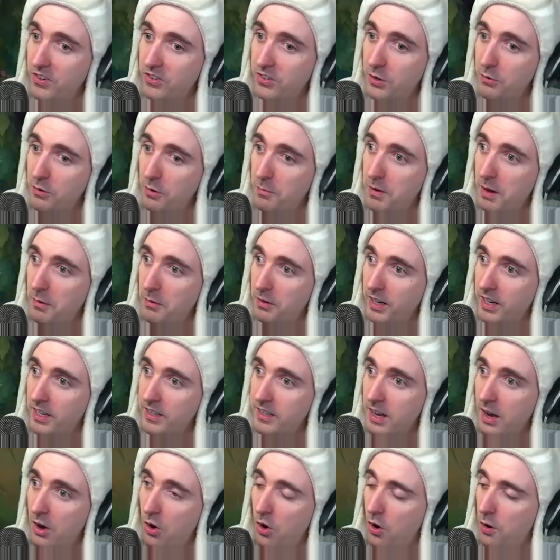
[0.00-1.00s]
soon we'll be able to
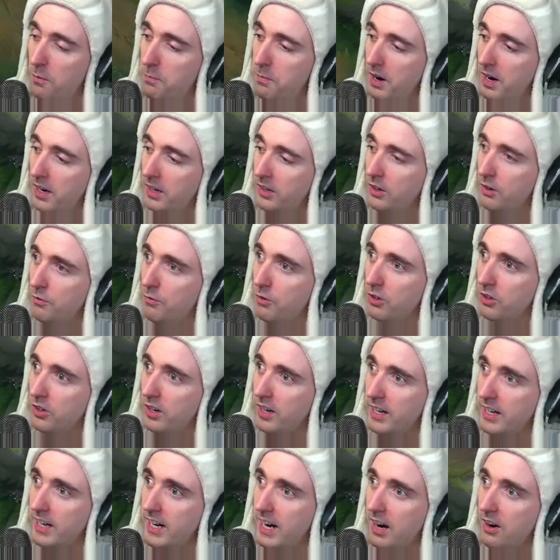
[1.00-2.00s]
get that Hullbreaker, and we're
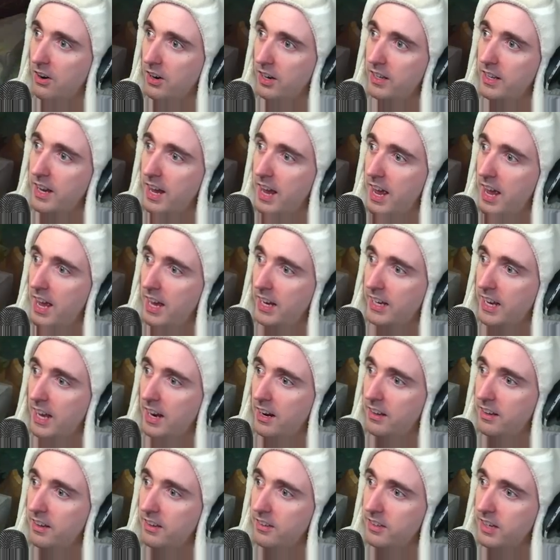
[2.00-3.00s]
going to carry the heck
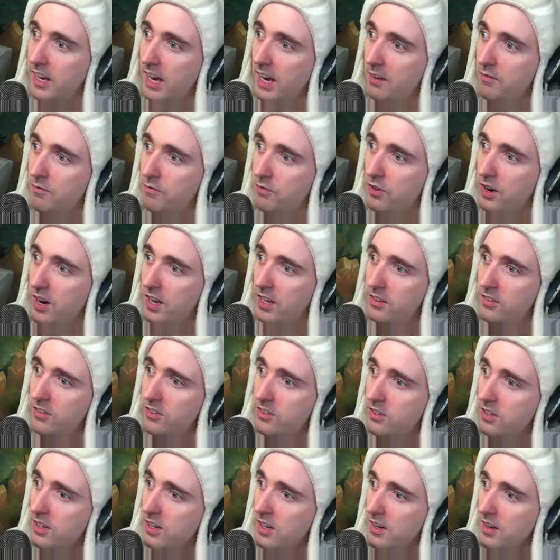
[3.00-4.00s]
out of this game,
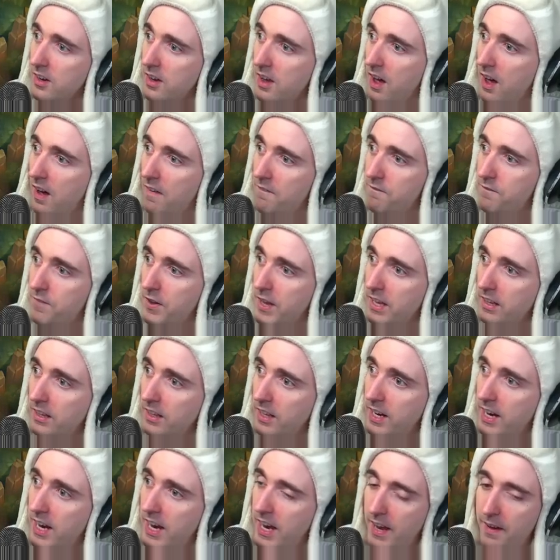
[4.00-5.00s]
friends. I'm
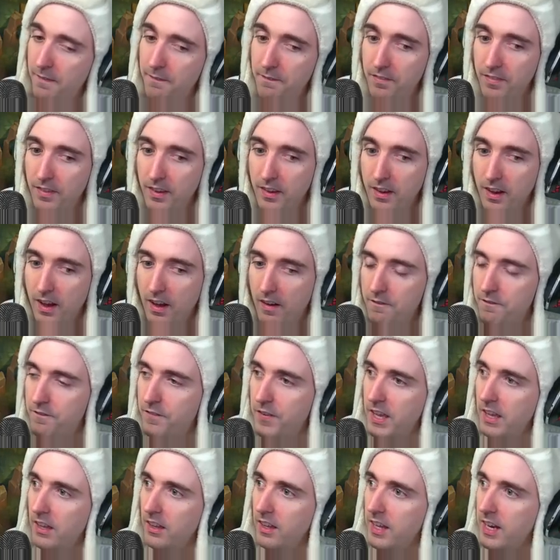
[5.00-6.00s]
feeling
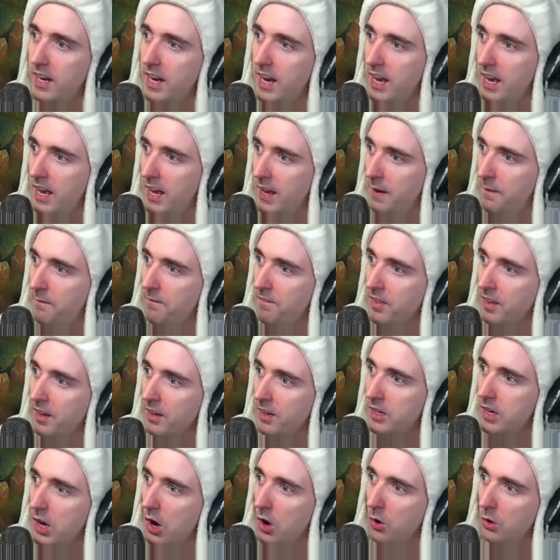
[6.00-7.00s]
it.
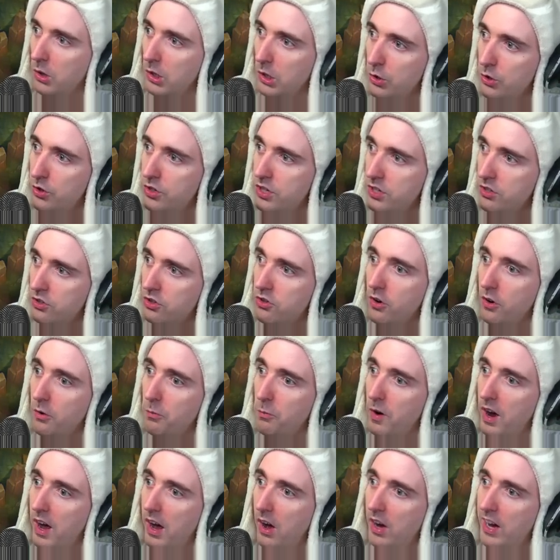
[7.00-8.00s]
Yo, Lucian's
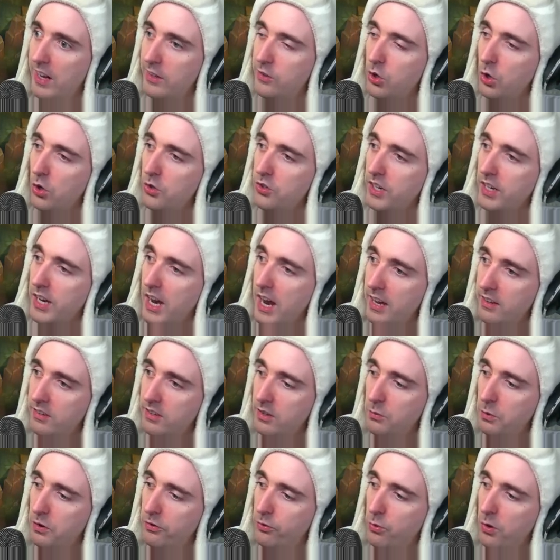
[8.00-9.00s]
doing well. I told you guys,
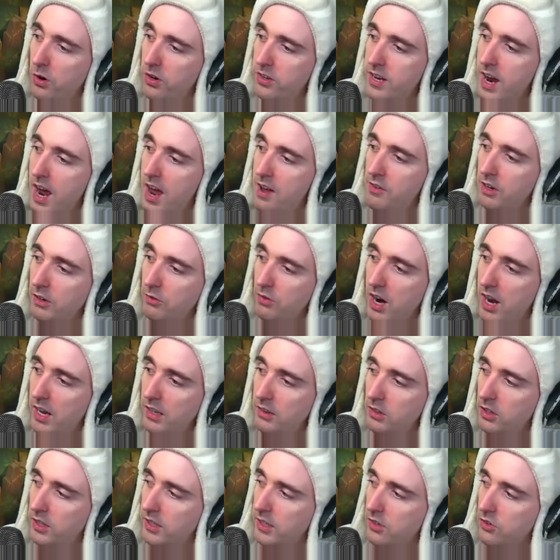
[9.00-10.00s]
it was worth diving,
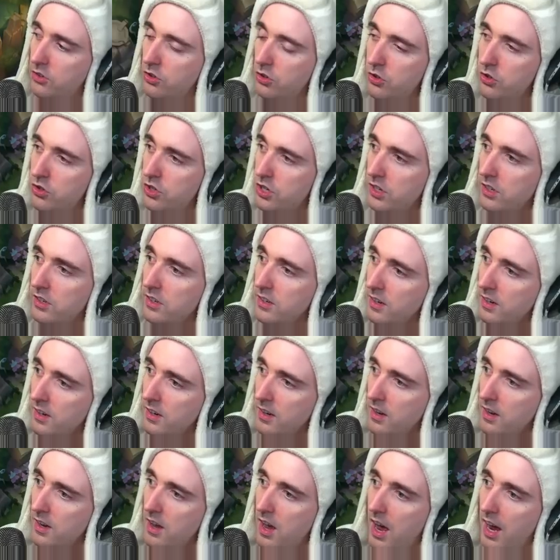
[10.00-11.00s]
right? Look at this Lucian.
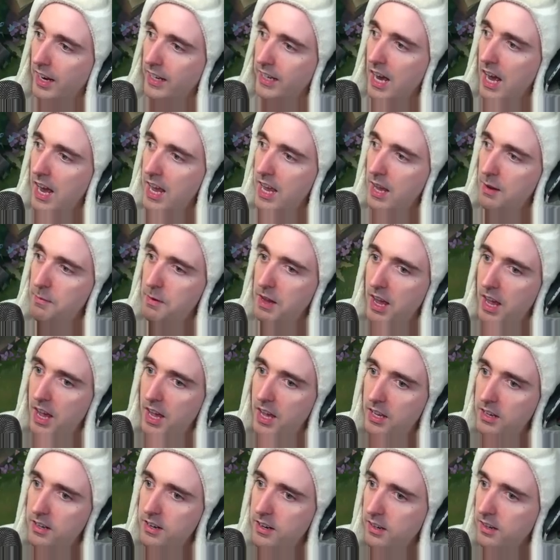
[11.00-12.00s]
I got him
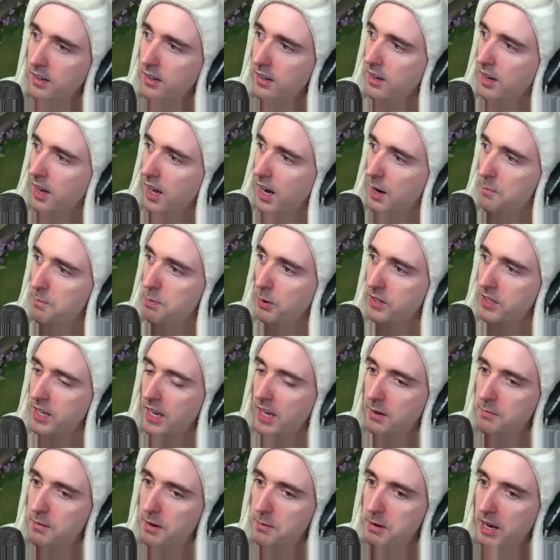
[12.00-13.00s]
ahead, and I put the
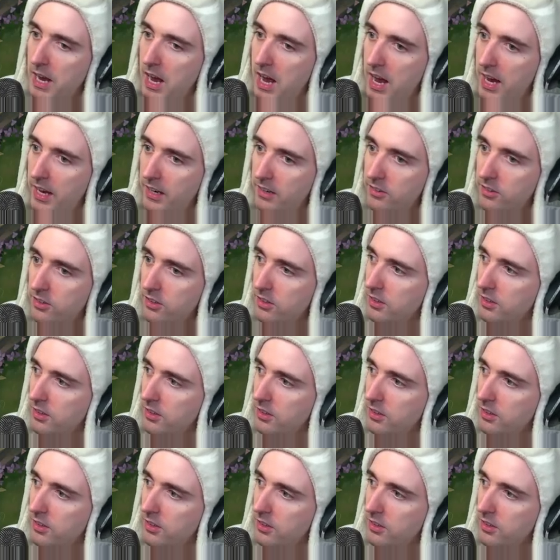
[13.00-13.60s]
enemy behind.